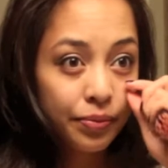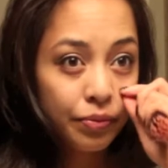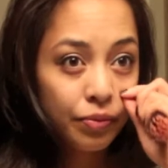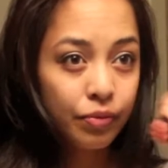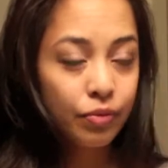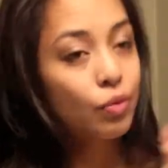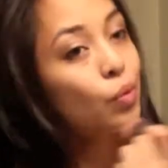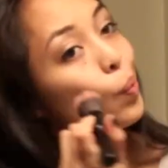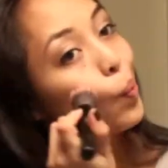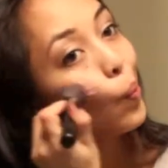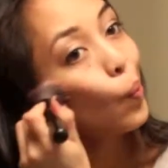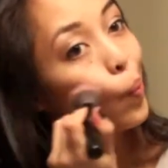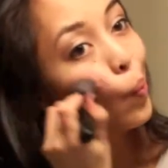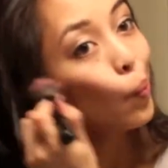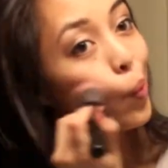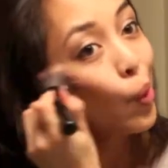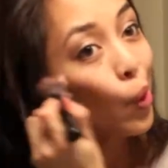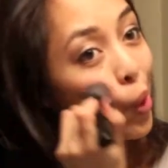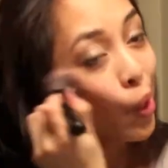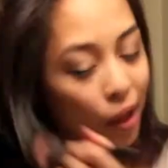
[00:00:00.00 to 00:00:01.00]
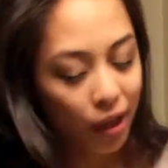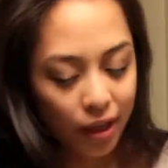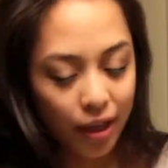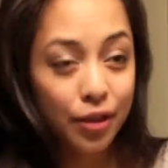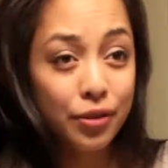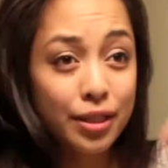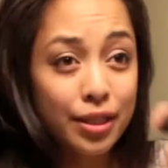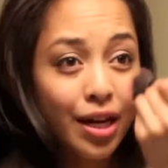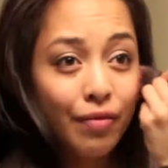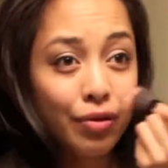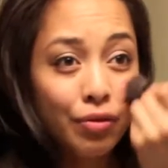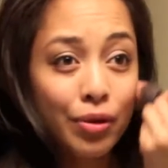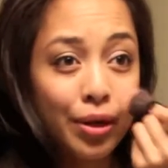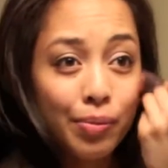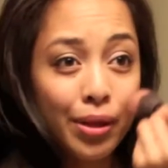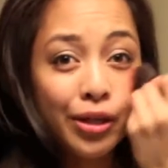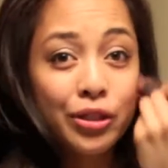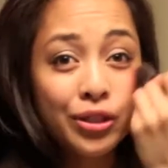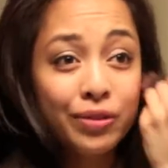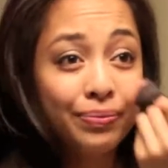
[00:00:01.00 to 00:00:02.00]
to put too much on. Then I use
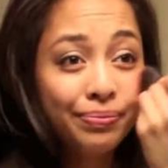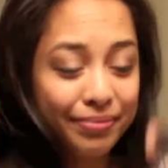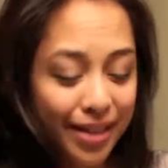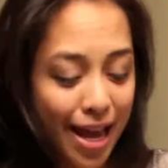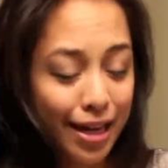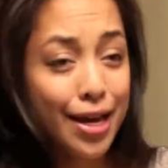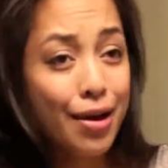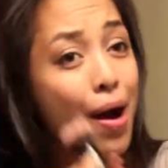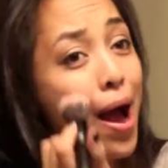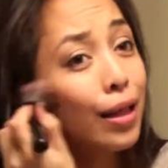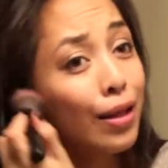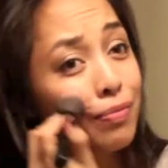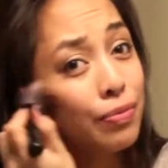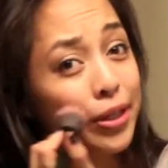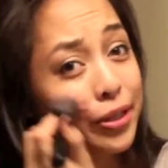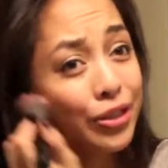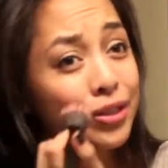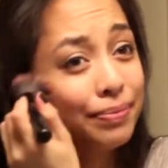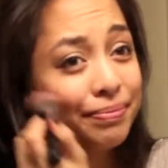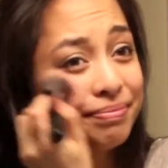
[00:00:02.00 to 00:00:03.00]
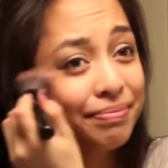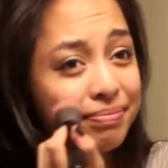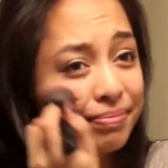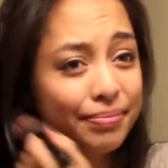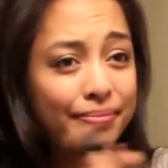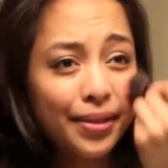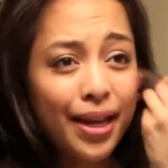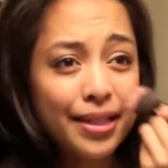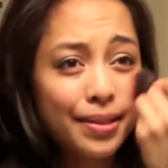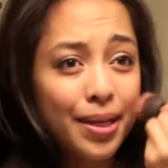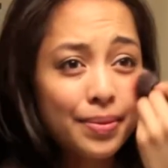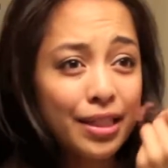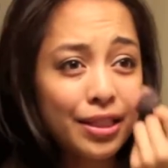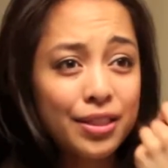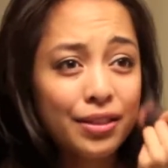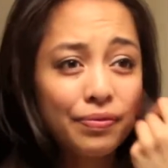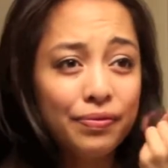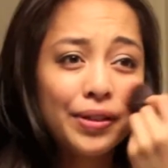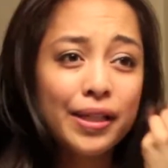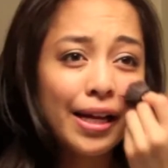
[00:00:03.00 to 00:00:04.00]
my NARS Dolce Vita
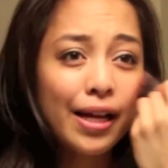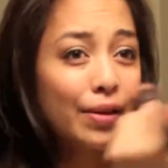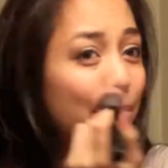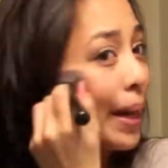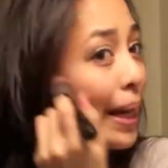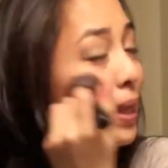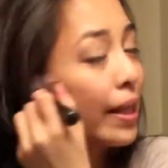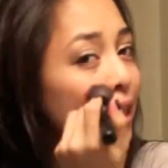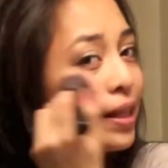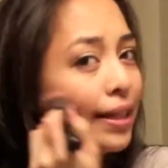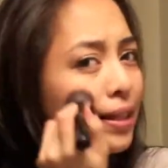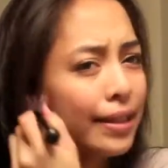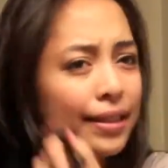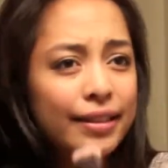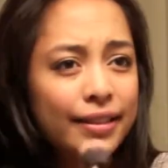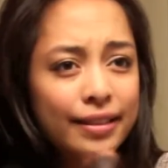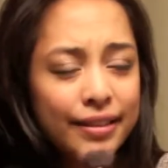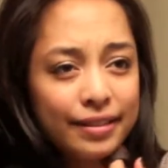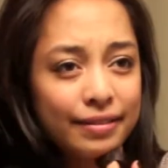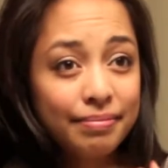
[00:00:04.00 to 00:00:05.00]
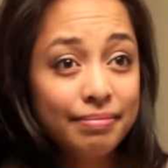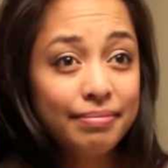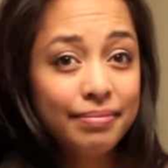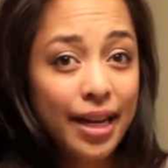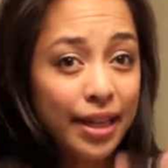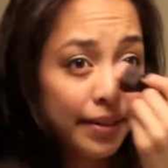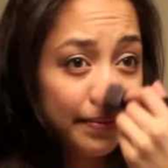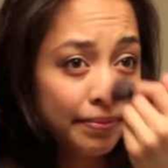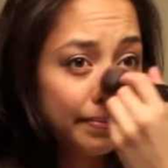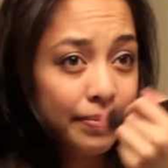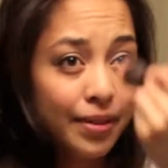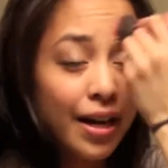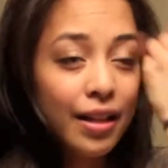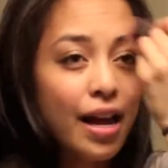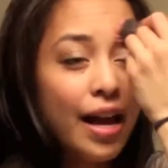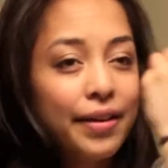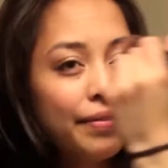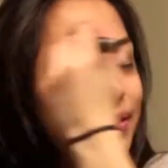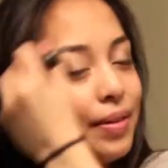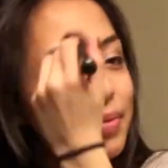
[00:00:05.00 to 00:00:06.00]
blush. It's my only blush that I really use.
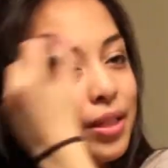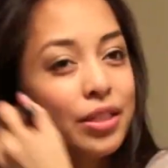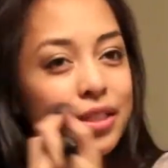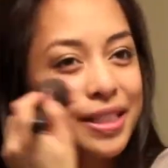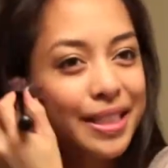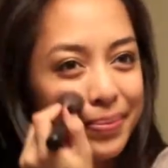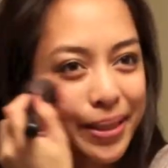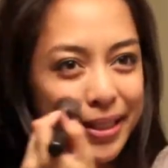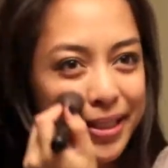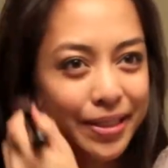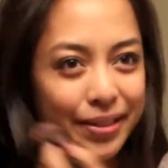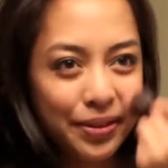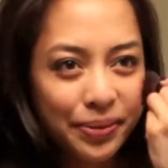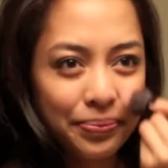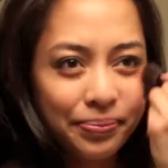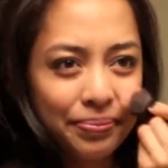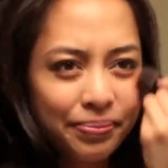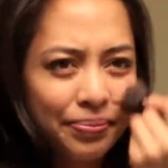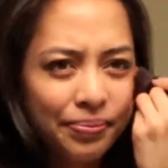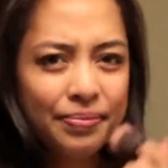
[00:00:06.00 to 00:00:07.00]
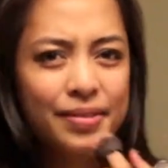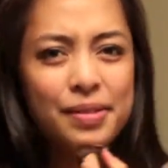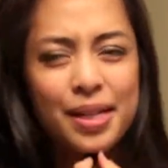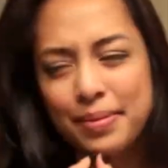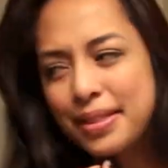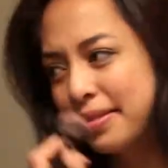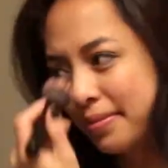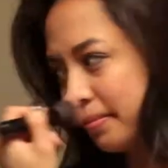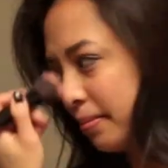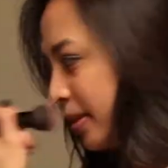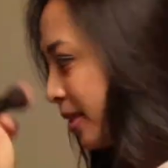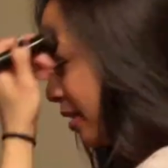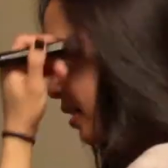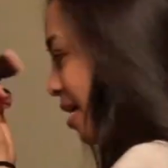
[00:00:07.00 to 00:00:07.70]
It shows up pretty well on my skin, even though